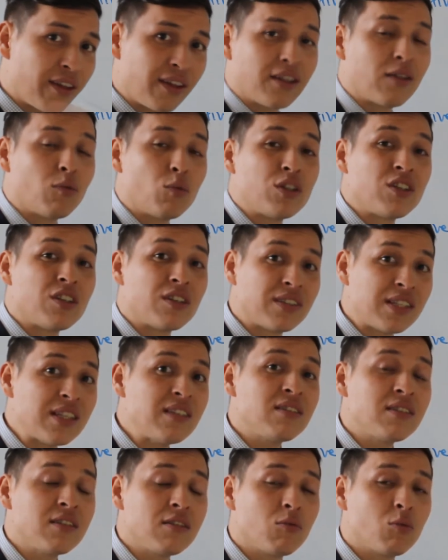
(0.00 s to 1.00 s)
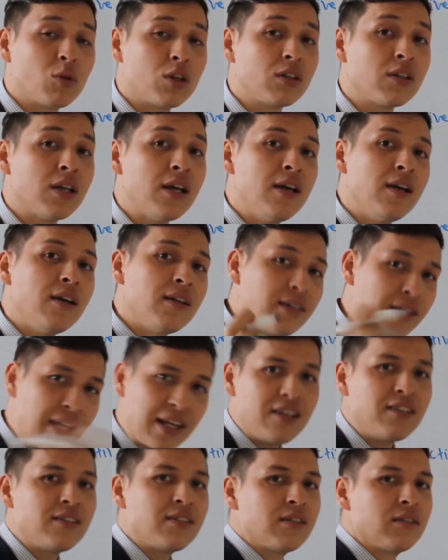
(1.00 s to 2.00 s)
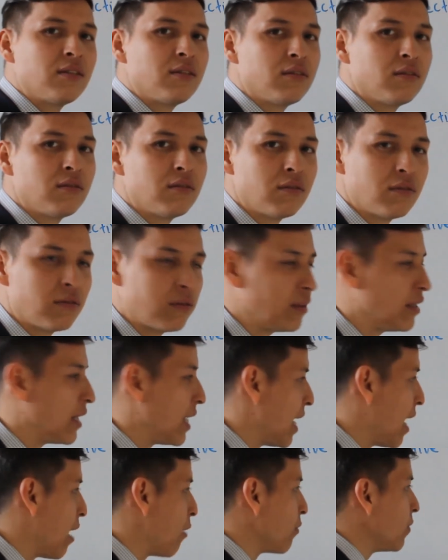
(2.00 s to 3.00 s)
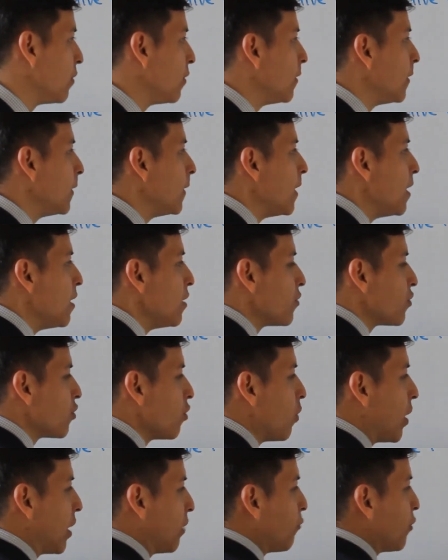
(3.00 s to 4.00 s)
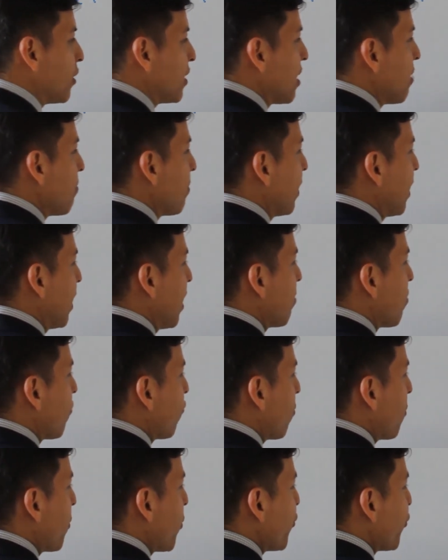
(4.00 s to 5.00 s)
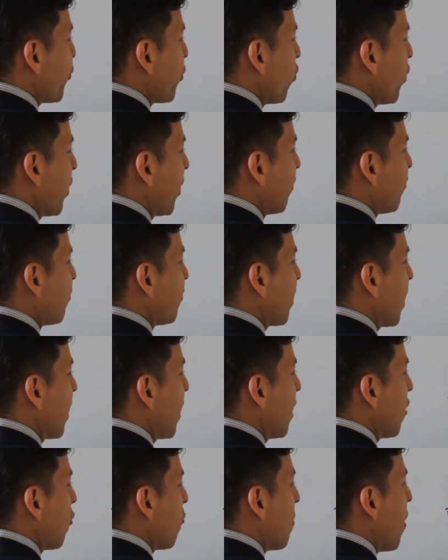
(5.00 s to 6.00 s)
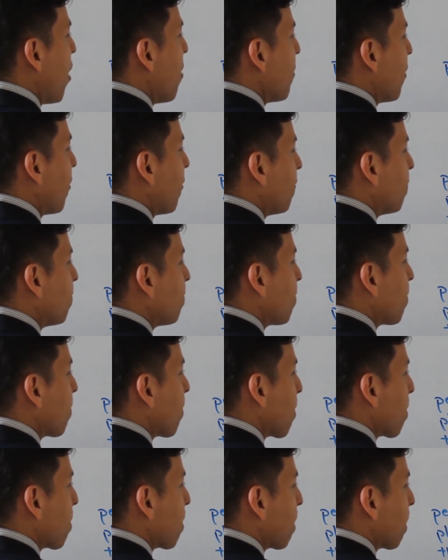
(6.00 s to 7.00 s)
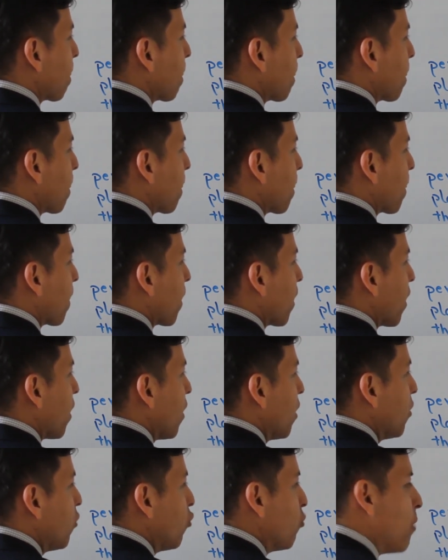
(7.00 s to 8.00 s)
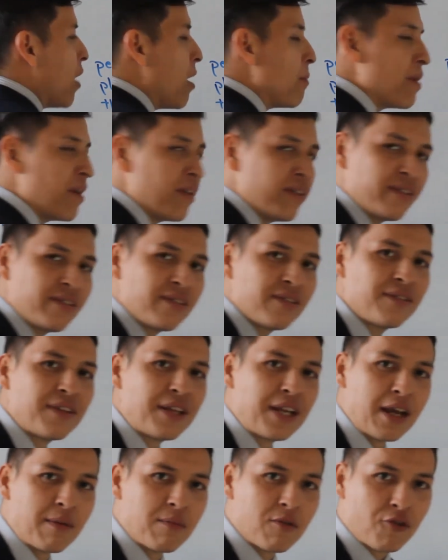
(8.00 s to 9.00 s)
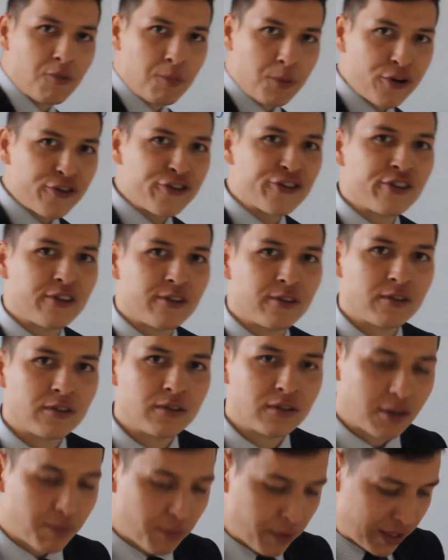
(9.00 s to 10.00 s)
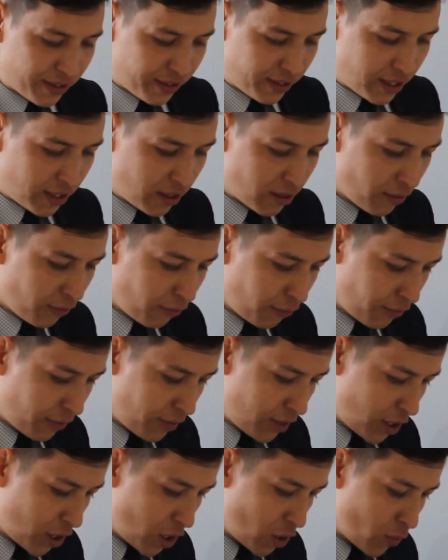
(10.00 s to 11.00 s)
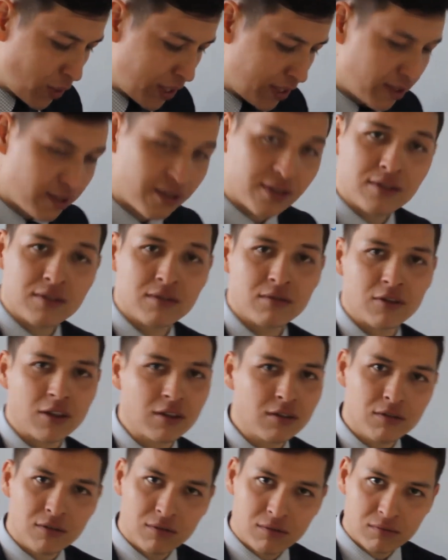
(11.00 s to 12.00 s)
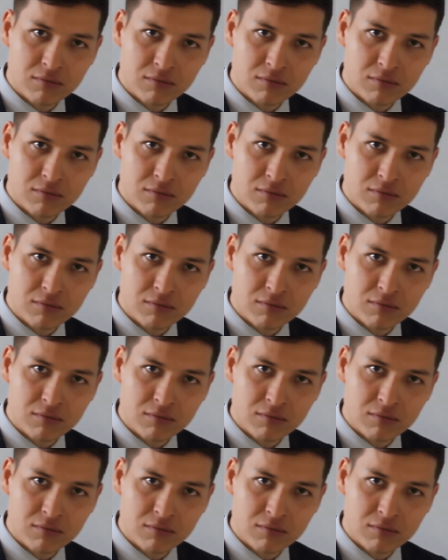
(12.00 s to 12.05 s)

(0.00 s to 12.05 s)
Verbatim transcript: thing that which exists in the world that is the noun so what for example the name of a person we can say obama obama is the name of a person the president of the us not